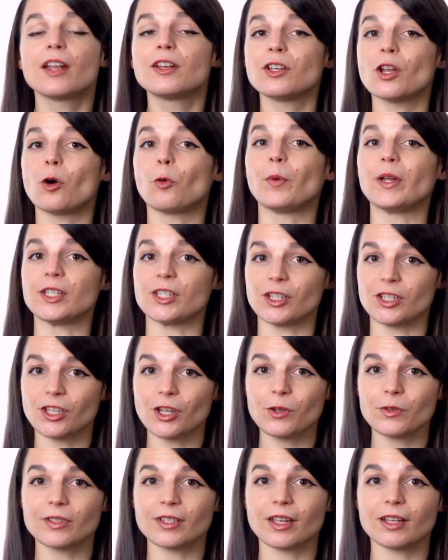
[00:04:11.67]
and know when to
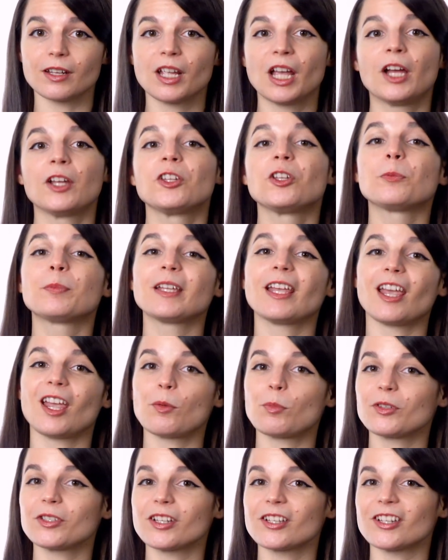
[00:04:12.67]
use it, you'll be
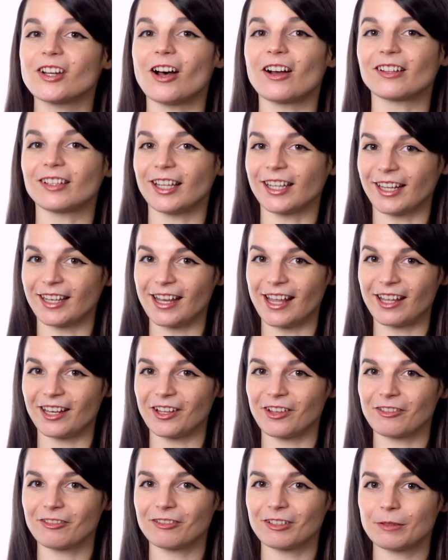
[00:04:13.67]
able to talk like a
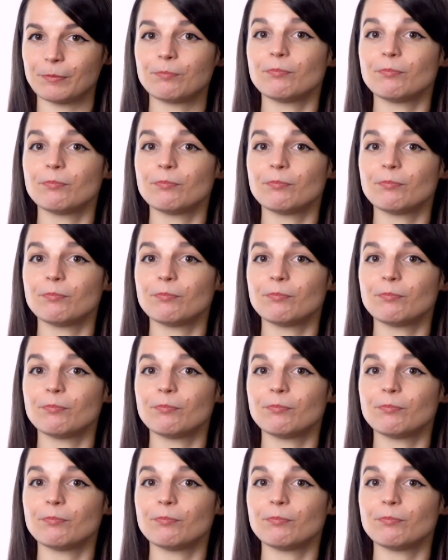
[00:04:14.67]
native.